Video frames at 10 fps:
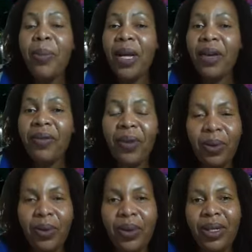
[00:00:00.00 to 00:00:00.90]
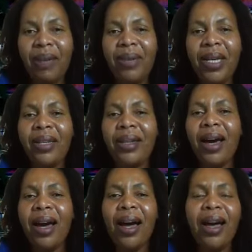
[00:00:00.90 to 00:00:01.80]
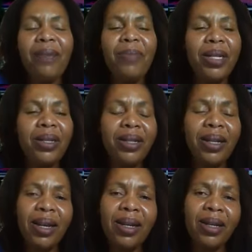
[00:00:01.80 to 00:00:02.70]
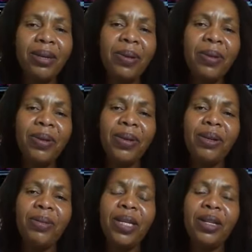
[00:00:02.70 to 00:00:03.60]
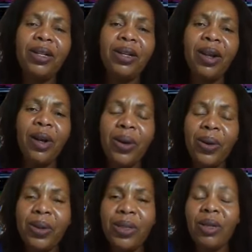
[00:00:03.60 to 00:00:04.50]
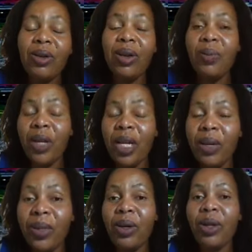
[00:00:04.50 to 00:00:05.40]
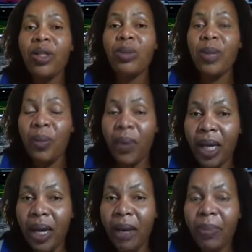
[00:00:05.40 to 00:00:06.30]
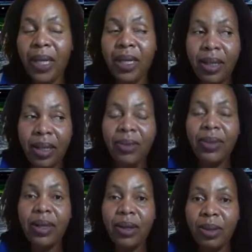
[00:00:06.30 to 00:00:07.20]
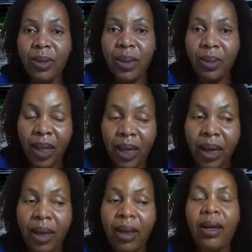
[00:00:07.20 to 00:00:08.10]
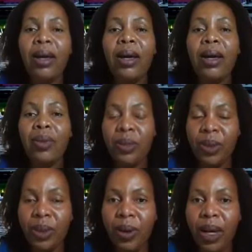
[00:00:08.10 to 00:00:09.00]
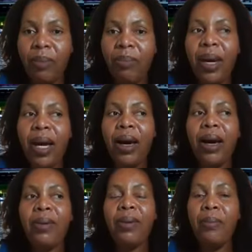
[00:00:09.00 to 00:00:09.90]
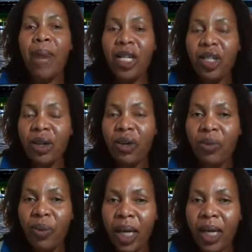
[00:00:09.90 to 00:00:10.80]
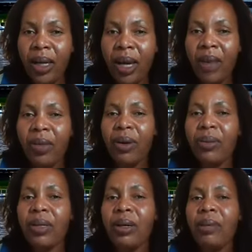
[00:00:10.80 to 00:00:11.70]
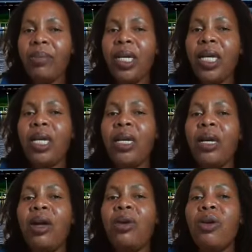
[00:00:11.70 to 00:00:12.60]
Popular vote. I mean, I predicted that he probably going to be close. He was going to be the winner, which was correct. But the margin of win, I thought it was going to be